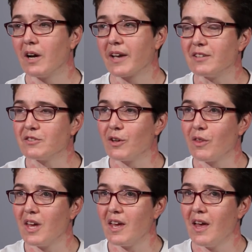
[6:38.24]
Okay, so
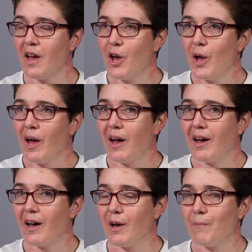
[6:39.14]

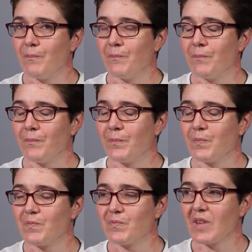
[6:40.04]

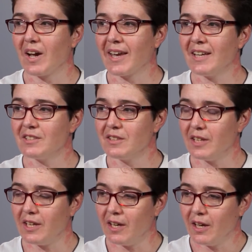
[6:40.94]
I guess
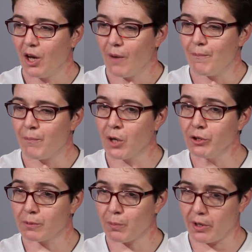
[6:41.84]
the
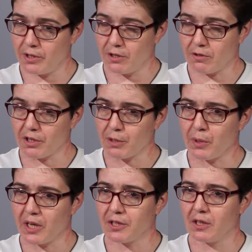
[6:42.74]
most protein structure
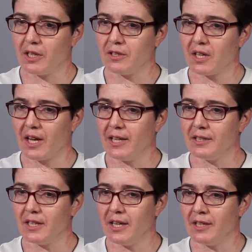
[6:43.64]
prediction these
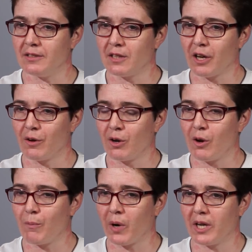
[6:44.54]
days is
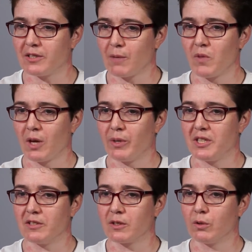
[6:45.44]
done by something
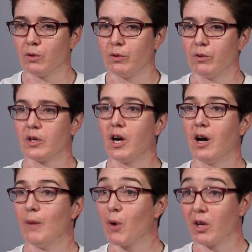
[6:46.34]
which is called
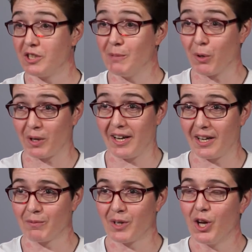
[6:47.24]
homology
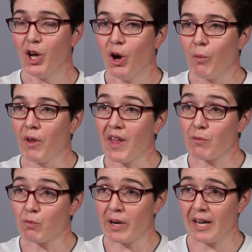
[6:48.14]
modelling. What that
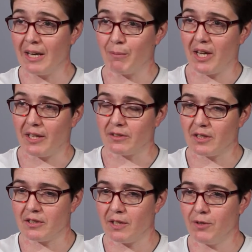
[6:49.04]
really means
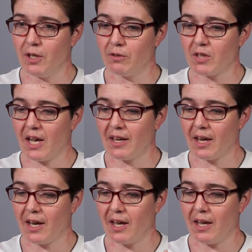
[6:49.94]
is if you
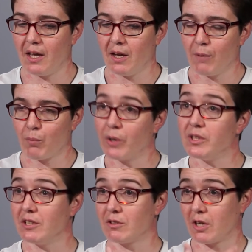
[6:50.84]
take a
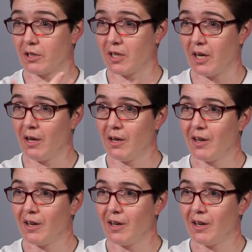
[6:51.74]
protein structure